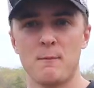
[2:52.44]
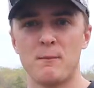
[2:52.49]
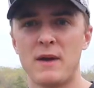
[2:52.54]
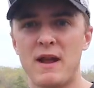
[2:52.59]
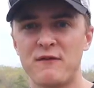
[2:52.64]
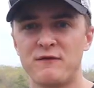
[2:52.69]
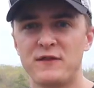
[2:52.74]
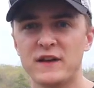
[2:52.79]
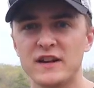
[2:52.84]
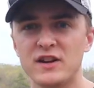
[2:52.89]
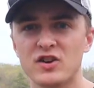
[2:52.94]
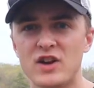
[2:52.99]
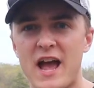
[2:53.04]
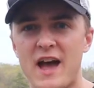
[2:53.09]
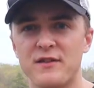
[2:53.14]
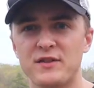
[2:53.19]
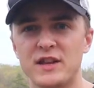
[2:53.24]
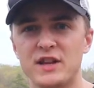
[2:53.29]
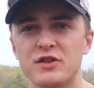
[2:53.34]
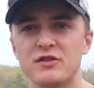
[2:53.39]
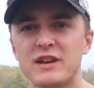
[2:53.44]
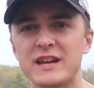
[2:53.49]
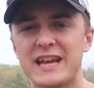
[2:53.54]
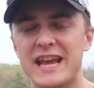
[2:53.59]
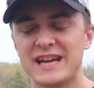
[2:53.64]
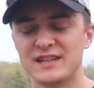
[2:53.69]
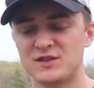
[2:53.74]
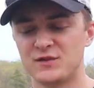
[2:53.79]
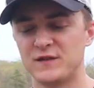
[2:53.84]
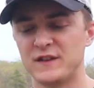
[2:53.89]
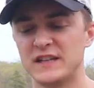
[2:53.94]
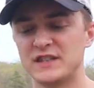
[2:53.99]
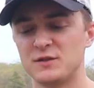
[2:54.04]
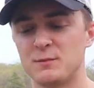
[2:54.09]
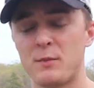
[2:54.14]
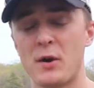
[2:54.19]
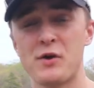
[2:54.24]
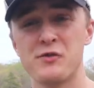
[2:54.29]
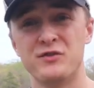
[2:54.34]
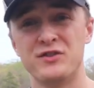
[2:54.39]
But I figured out that you can catch fish
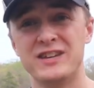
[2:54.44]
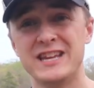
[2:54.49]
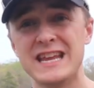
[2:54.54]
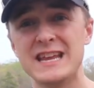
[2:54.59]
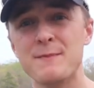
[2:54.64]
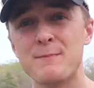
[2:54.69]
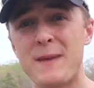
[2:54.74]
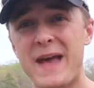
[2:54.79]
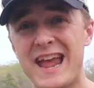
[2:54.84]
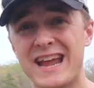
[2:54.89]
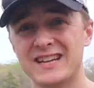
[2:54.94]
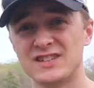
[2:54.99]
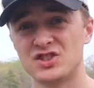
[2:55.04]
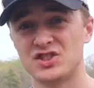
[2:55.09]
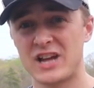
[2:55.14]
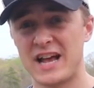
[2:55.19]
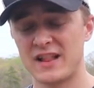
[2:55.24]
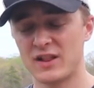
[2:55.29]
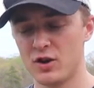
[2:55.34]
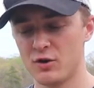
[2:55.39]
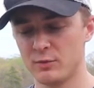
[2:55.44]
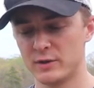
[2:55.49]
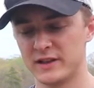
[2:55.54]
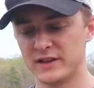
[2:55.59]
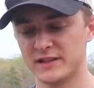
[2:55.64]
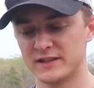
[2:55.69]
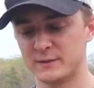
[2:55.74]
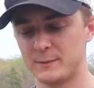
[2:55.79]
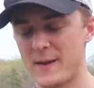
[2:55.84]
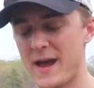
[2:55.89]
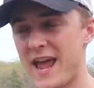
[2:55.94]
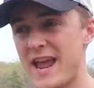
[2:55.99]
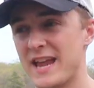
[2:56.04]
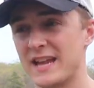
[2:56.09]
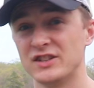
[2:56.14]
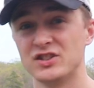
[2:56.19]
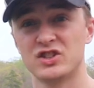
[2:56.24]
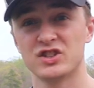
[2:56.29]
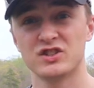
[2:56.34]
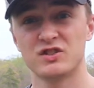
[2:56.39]
both deep and shallow with this bait.